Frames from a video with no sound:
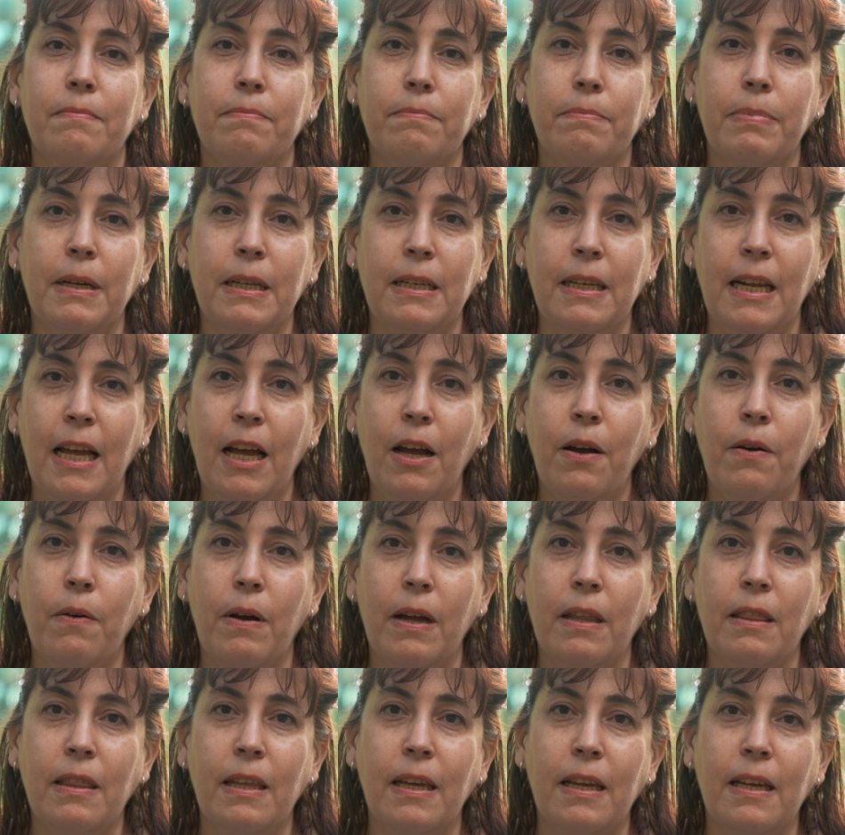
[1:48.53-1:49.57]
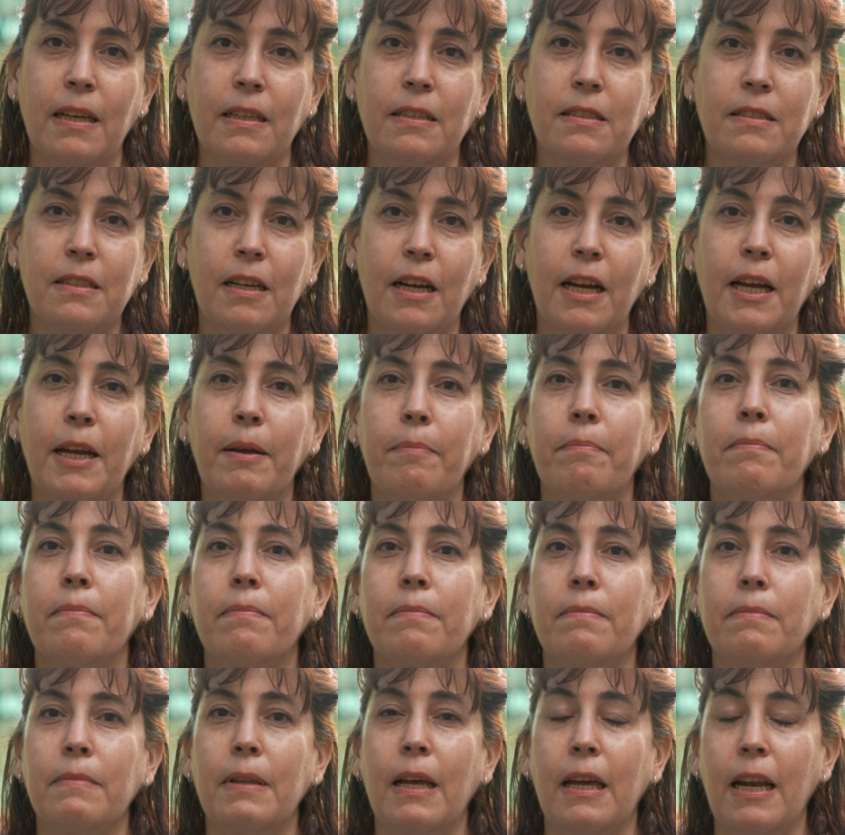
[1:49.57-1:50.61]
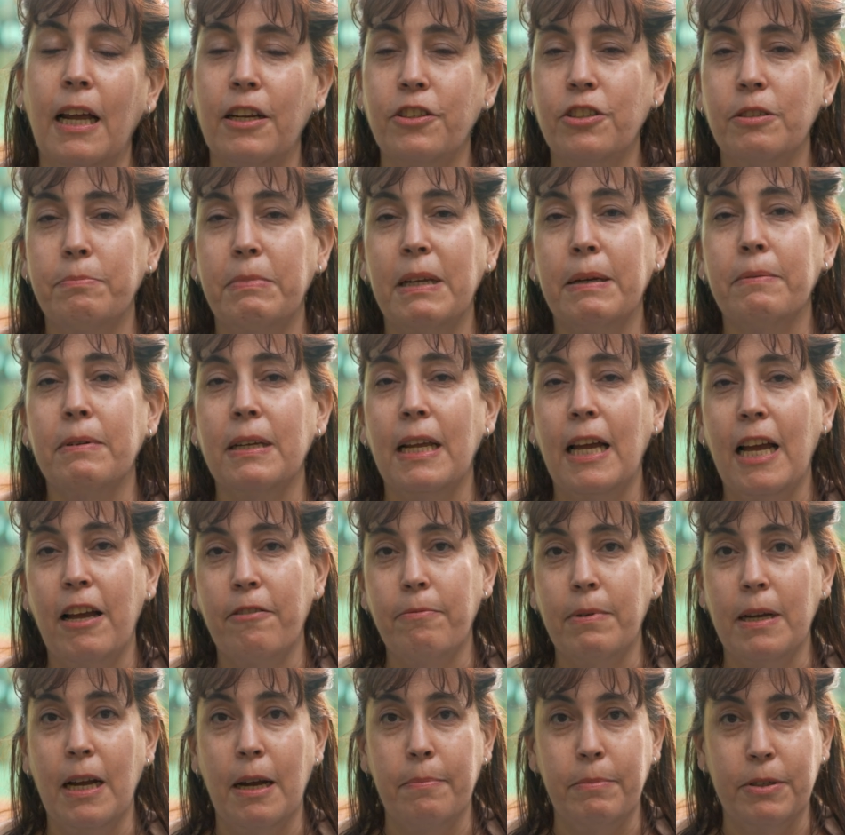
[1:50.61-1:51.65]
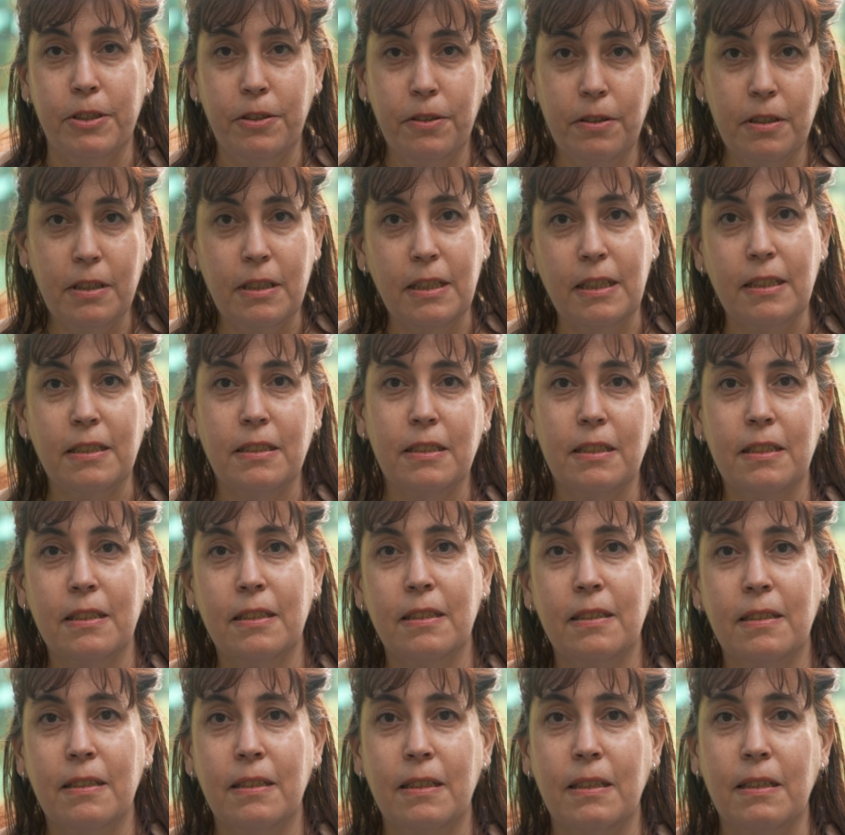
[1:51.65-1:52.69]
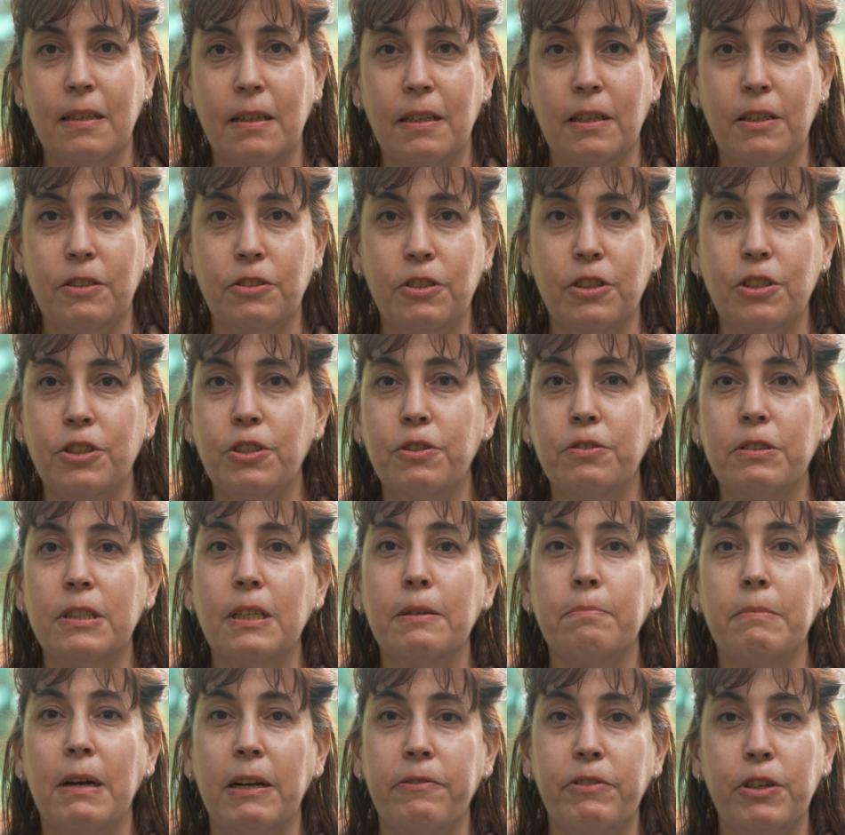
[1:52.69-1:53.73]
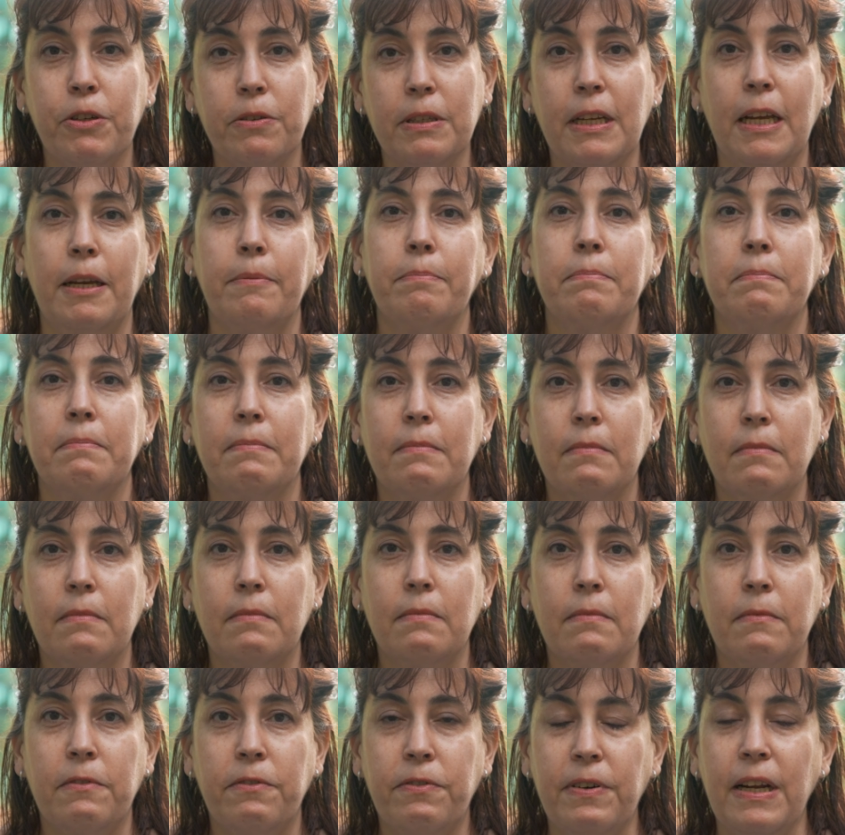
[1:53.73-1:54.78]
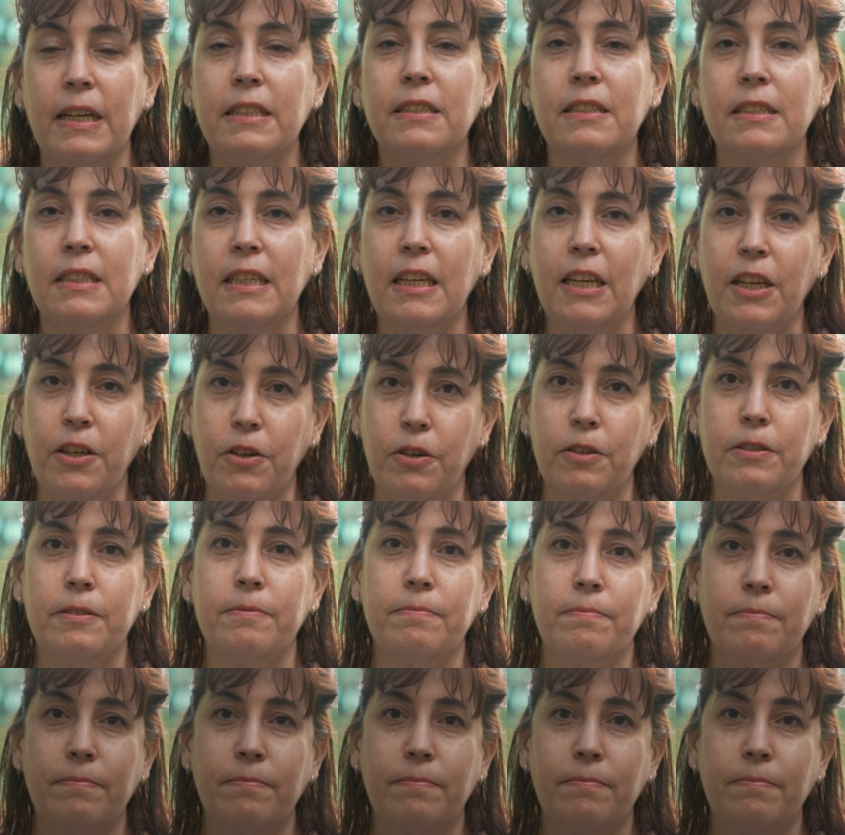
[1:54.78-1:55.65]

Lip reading: But now I think it's time that I should be able to have my opportunities just using my real name, Frances Giron.